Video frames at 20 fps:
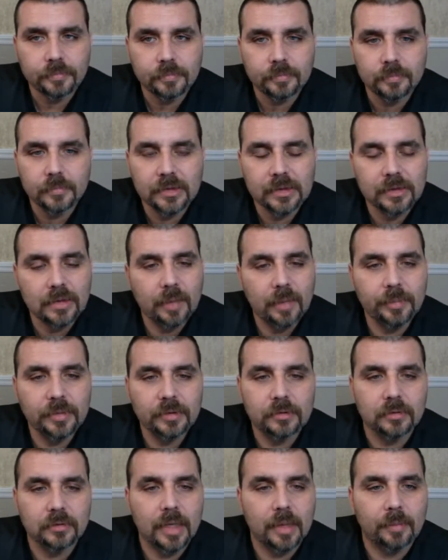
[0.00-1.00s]

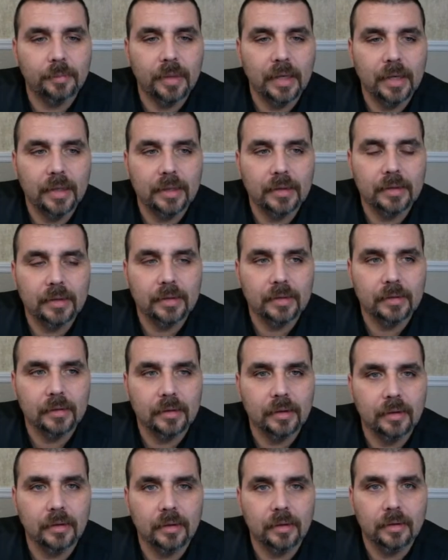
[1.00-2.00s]
stepping to that plate.
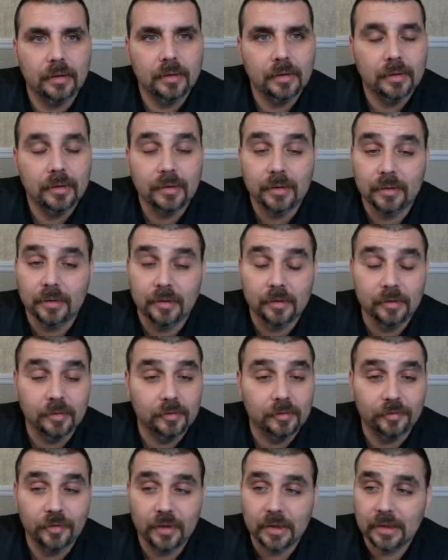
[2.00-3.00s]

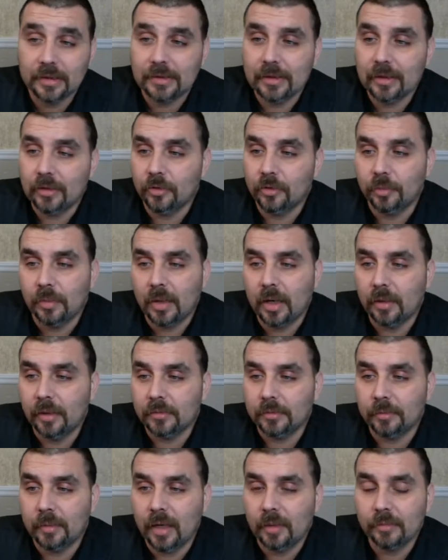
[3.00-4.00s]
Fucking single
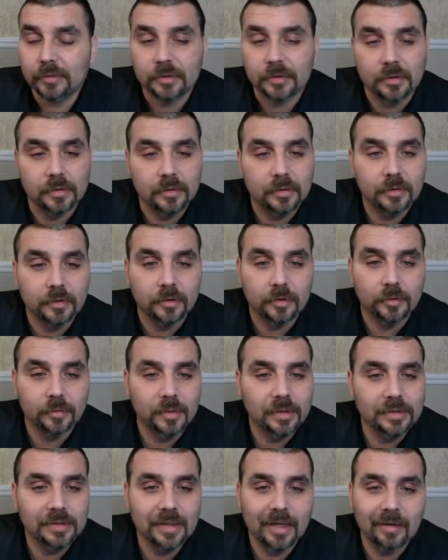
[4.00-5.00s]
moms are the
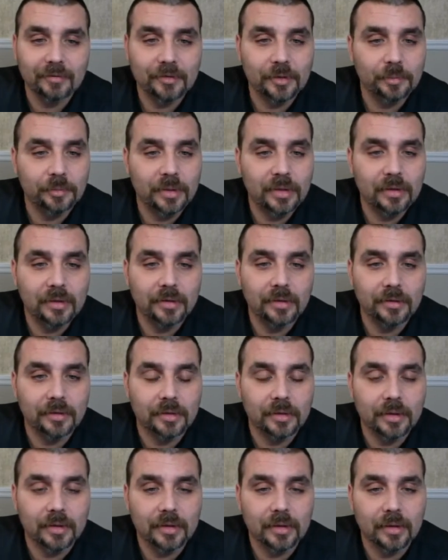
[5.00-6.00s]
ones that have to be
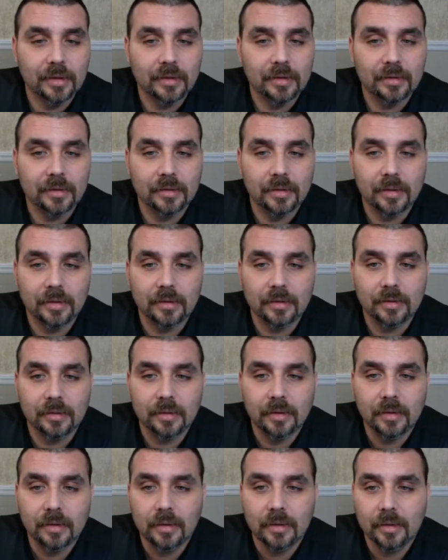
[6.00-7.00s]
there and
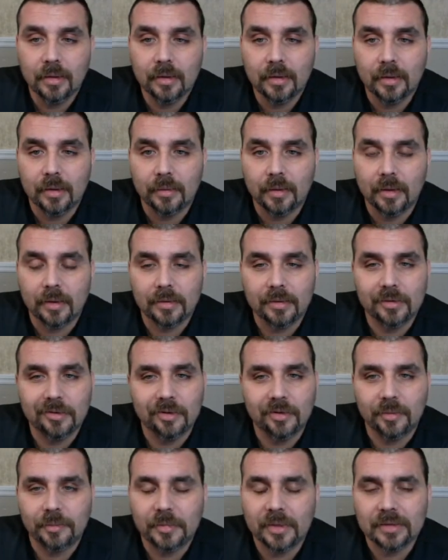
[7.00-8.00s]

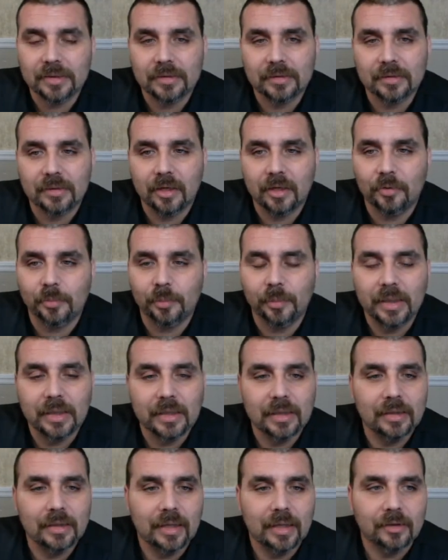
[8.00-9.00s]
I don't mean
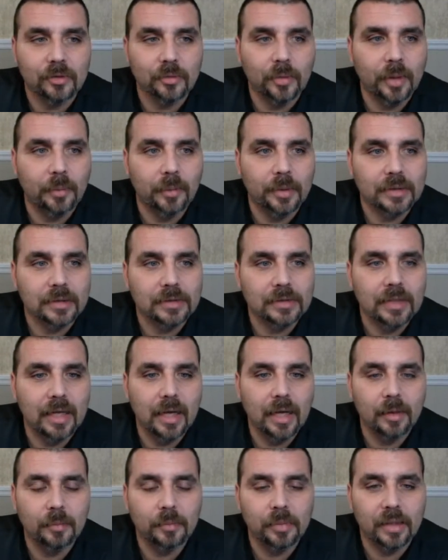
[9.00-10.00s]
it like the way I'm gonna
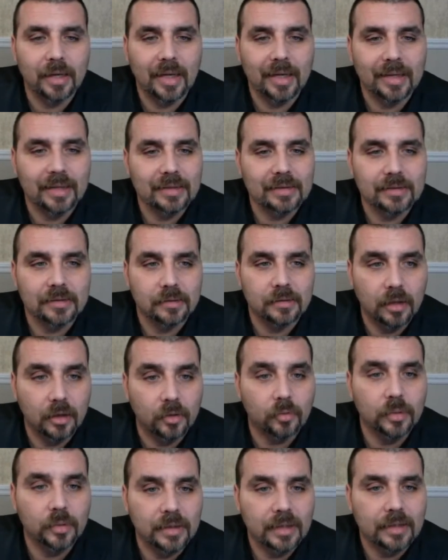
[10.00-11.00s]
say it, but like get
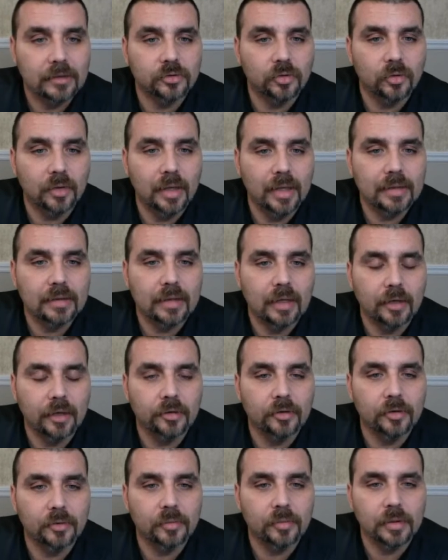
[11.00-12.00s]
stuck with that soleta,
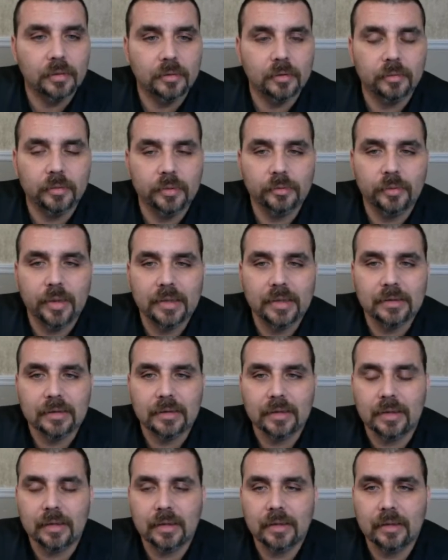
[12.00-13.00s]
with raising
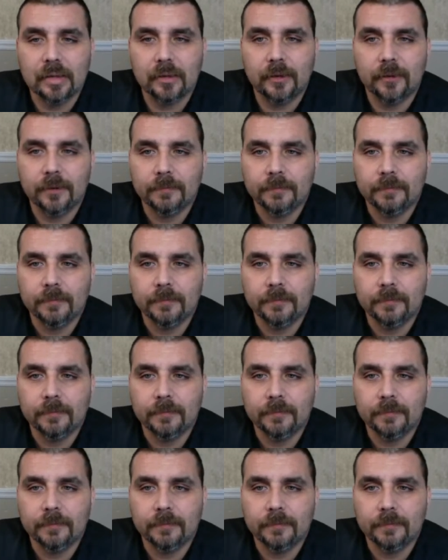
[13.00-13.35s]
the kid.